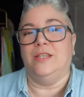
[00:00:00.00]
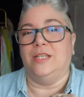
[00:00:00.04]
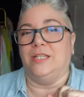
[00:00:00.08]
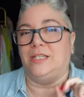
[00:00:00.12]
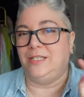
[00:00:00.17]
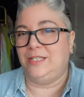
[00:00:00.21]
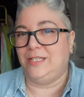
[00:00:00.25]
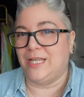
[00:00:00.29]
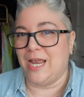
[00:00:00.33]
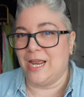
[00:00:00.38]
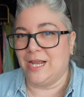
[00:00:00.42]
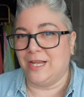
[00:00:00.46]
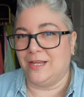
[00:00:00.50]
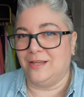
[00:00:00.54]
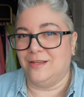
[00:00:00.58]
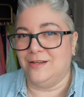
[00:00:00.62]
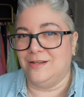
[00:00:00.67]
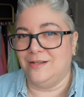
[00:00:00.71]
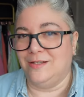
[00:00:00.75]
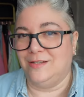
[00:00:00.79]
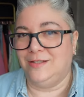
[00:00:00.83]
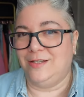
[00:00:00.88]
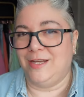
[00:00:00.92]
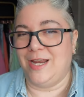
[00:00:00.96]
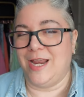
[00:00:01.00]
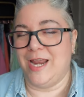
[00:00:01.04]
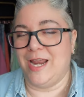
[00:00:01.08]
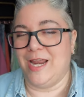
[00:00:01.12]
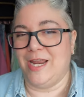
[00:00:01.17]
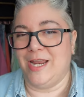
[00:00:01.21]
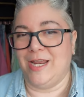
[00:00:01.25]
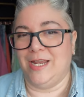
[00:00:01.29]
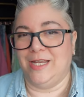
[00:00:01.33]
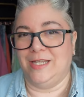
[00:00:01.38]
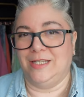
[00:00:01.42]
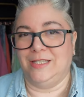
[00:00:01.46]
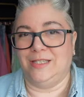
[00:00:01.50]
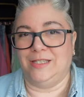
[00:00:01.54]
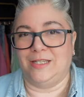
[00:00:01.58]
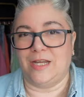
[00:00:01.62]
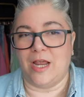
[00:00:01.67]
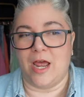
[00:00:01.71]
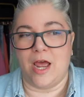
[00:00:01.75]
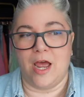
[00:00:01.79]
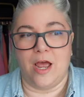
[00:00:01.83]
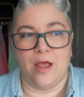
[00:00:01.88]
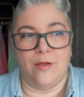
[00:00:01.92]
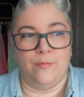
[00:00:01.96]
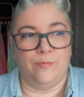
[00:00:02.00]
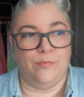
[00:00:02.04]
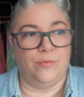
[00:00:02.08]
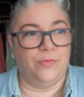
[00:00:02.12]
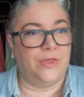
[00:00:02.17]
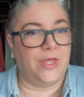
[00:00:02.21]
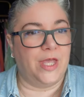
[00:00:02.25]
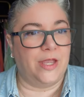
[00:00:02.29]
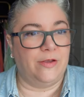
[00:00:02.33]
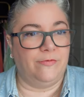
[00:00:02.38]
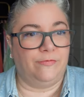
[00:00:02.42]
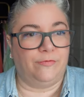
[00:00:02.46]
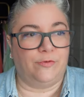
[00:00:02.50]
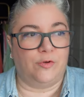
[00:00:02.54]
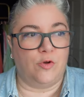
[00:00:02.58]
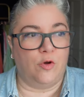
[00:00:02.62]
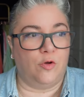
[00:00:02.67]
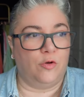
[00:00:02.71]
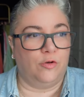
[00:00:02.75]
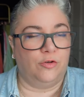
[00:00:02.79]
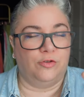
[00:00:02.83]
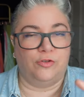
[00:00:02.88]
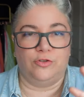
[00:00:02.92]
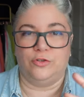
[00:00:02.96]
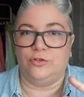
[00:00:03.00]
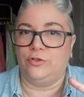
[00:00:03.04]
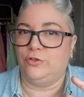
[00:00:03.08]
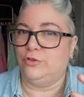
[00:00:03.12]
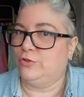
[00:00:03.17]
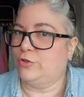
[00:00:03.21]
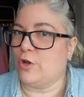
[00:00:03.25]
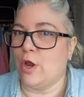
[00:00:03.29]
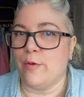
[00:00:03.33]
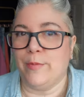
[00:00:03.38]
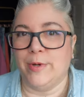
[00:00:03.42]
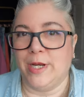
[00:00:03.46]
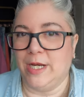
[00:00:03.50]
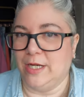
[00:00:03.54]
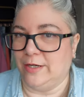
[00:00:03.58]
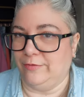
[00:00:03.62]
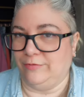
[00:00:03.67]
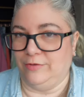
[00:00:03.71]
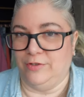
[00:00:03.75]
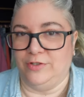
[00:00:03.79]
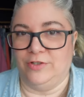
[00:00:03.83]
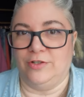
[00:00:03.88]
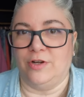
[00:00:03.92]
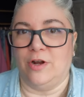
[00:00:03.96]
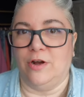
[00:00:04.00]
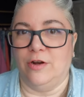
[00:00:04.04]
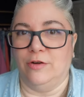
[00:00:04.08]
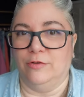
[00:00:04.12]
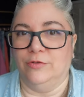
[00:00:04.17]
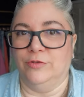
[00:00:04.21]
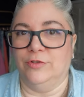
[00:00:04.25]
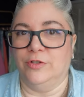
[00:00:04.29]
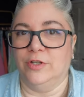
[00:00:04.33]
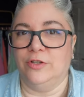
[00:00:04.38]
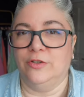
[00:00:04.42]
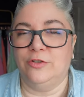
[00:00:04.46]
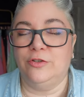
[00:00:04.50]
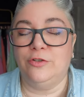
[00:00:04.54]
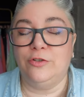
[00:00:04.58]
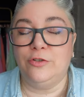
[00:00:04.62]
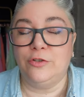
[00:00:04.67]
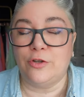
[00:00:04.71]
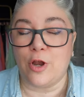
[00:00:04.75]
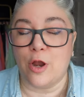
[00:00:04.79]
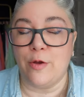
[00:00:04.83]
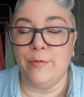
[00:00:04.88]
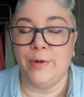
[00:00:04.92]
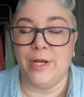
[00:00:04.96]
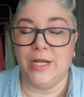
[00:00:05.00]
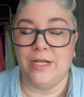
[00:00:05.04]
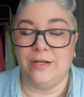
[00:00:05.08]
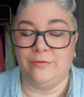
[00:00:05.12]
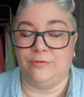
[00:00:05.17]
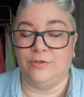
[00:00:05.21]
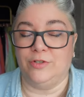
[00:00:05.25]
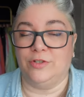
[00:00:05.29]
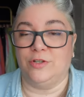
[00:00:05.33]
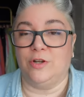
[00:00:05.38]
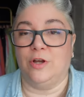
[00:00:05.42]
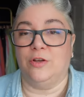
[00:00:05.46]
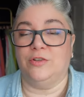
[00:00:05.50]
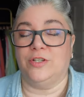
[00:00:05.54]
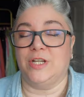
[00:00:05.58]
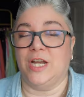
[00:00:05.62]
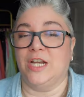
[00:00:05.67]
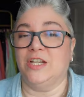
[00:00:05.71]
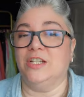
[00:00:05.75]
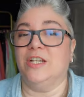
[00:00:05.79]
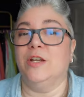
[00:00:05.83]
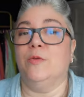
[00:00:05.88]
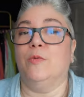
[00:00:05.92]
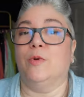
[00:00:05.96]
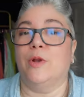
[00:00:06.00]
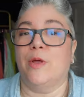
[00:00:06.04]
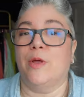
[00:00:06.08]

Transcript: The second is um, they've got so many different styles, so many different styles. Actually, when